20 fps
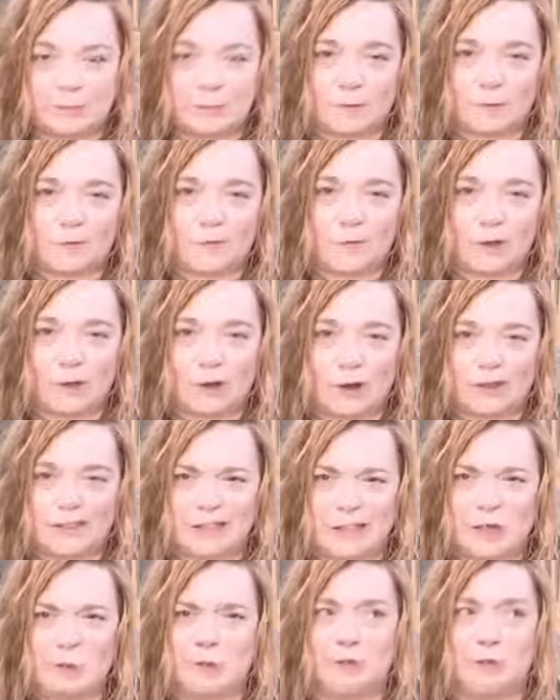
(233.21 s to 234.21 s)
before
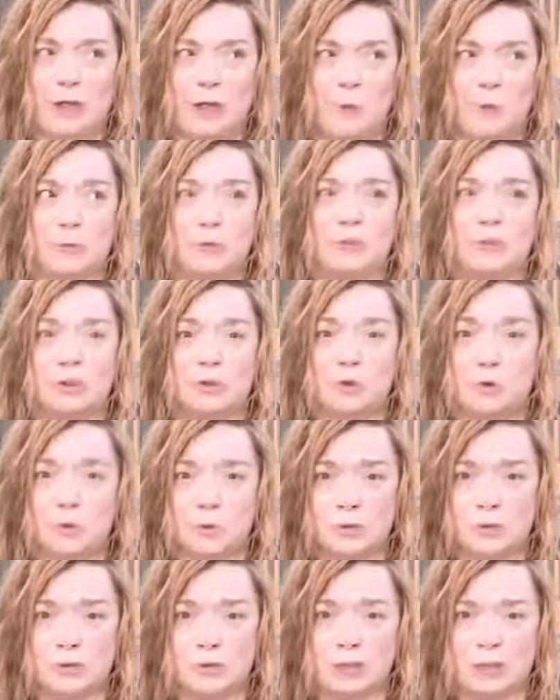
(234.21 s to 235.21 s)
that you thought was the
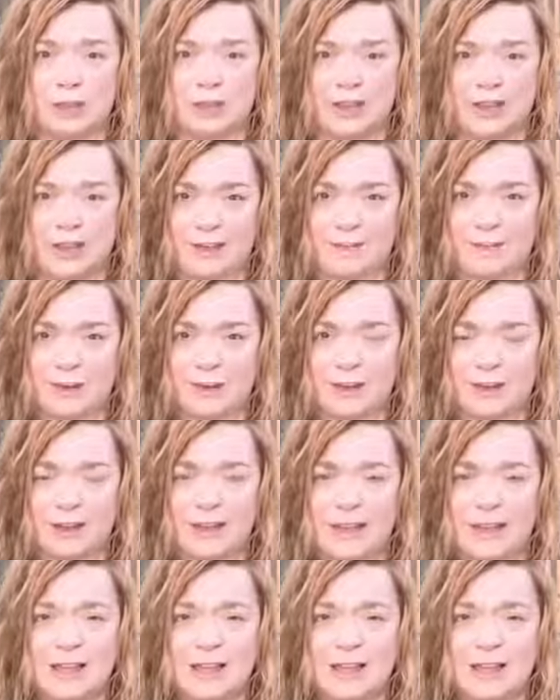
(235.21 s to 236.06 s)
coolest shit ever,